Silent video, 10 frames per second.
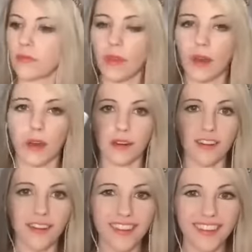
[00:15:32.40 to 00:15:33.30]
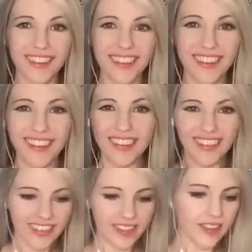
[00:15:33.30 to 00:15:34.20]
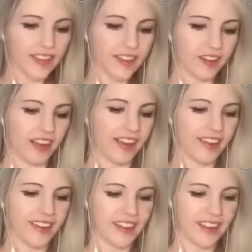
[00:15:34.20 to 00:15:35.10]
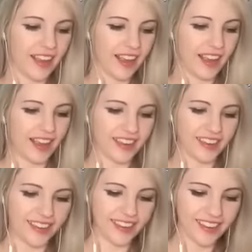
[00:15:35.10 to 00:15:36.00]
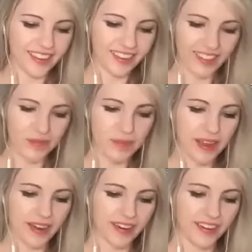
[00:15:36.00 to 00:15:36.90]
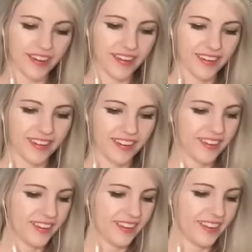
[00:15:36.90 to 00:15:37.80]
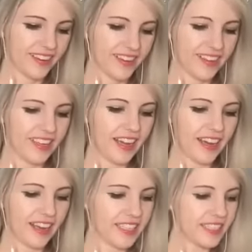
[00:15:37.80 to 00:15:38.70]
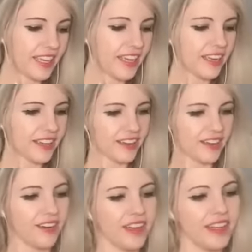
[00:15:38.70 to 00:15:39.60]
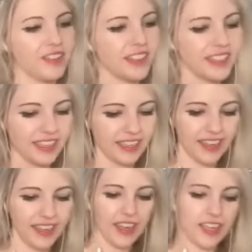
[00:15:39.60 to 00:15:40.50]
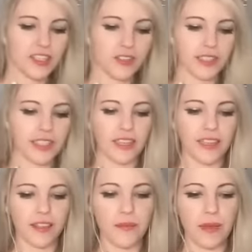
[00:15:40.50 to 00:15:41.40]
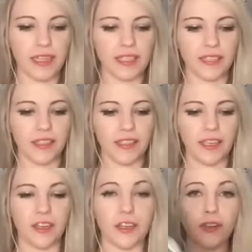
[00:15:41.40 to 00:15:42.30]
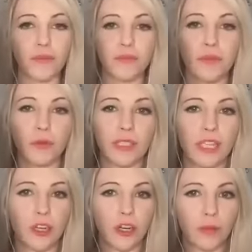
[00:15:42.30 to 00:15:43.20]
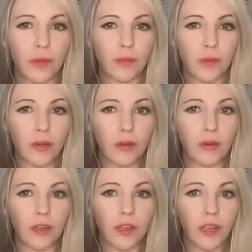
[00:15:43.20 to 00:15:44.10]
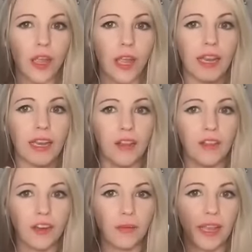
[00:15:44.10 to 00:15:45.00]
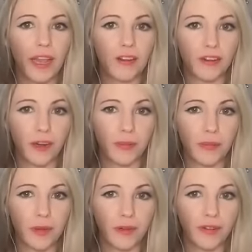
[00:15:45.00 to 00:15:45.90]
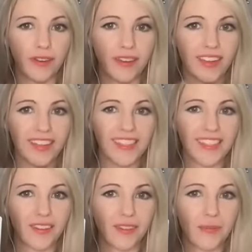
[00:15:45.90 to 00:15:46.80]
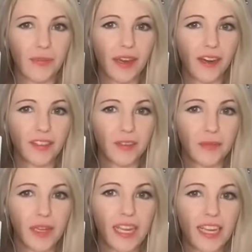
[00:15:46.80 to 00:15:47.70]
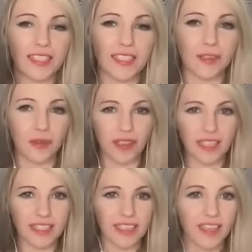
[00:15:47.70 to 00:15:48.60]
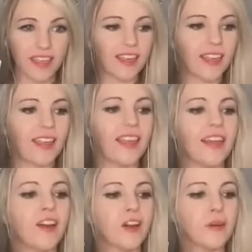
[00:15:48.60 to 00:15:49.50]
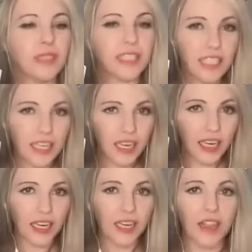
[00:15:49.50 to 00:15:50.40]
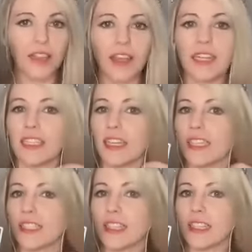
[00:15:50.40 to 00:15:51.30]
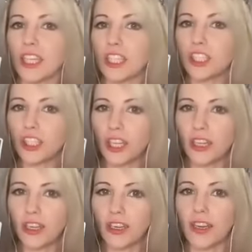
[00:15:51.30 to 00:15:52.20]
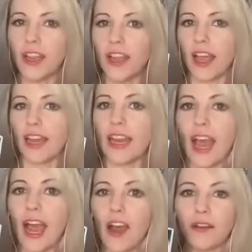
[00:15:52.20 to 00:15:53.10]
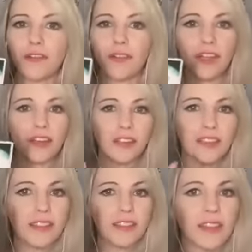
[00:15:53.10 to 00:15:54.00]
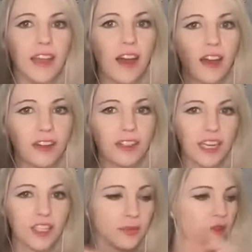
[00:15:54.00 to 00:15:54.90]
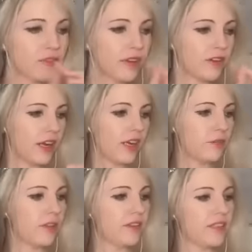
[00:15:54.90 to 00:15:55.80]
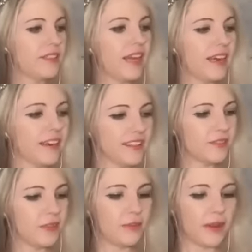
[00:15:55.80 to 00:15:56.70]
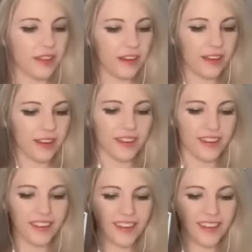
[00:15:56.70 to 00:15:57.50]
The otter. Okay. And the bear. Yeah, it's like, interesting. So it's like the masculine here was in hermit mode and now they're coming out of hermit mode. So the bear to me is the one that's hermiting, that is in isolation. And now it feels, the otter is actually my favorite animal in this deck. Let's read about the otter.